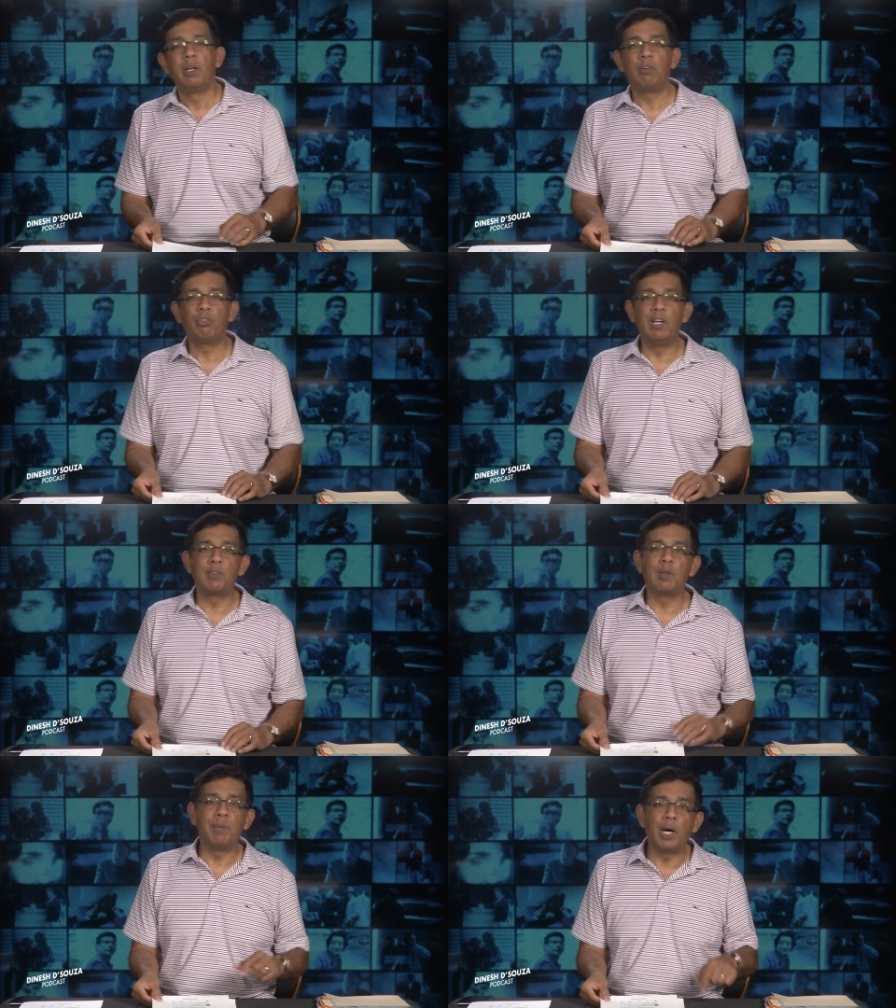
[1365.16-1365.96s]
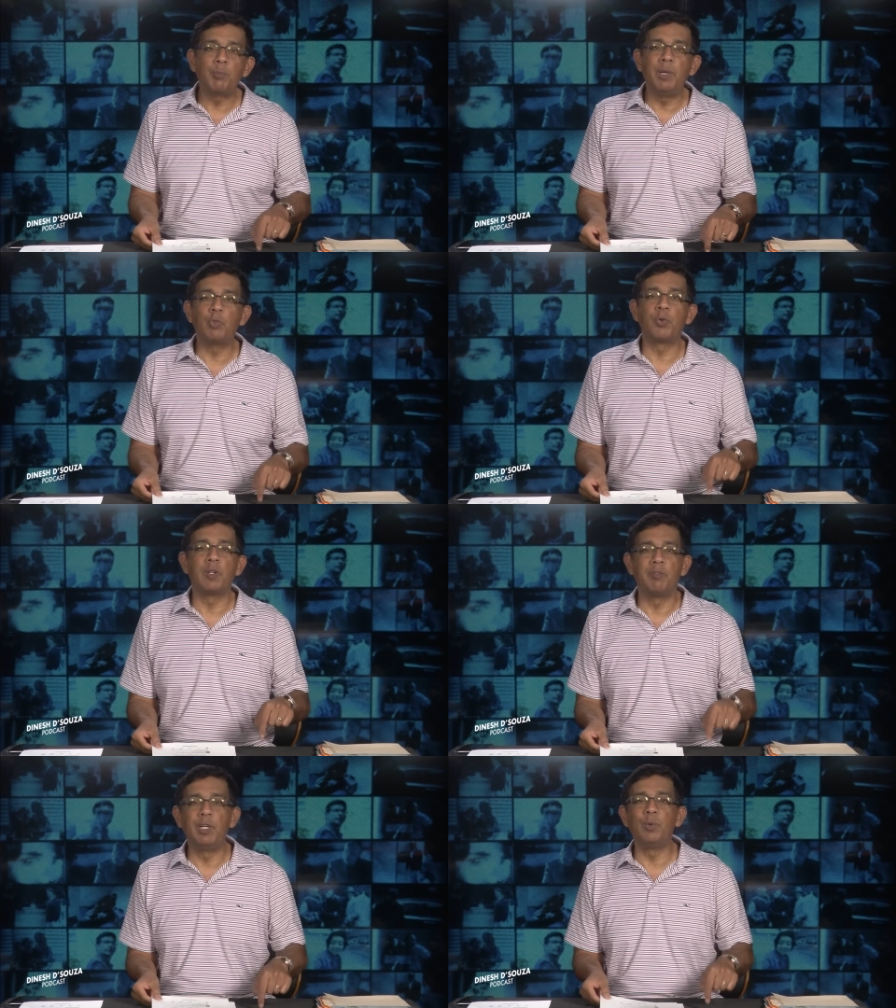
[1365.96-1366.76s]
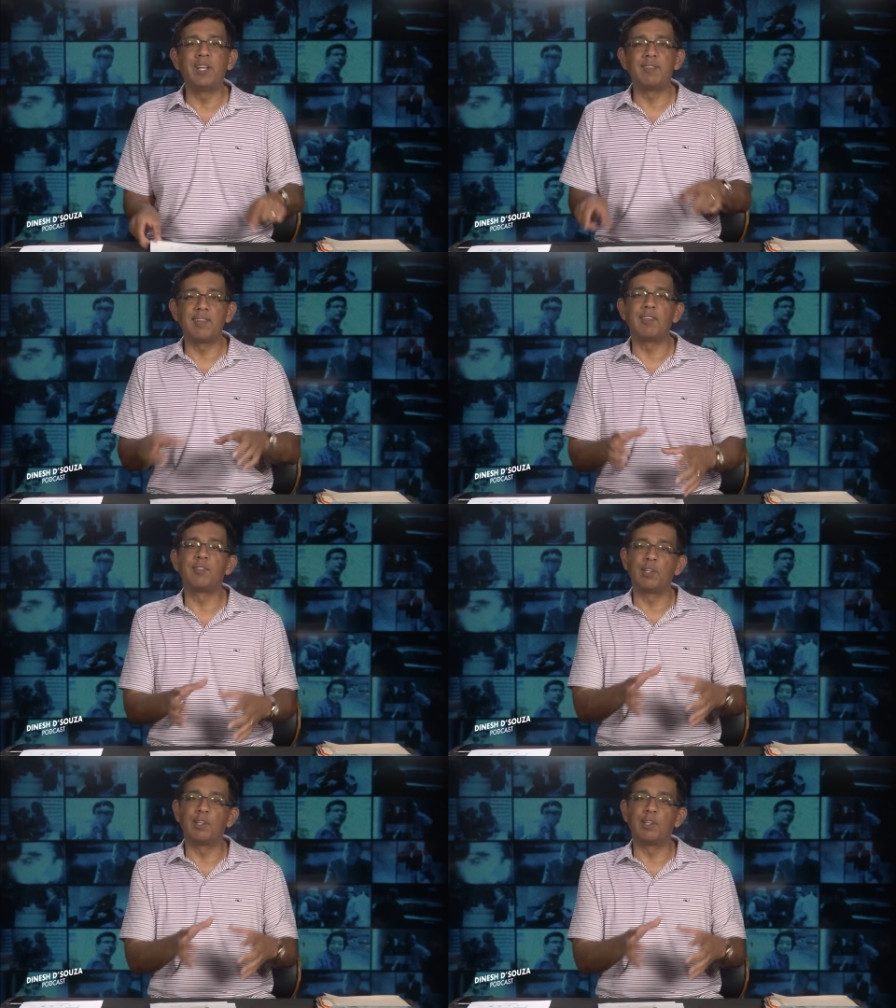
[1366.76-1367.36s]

She is a mouthpiece for the view that says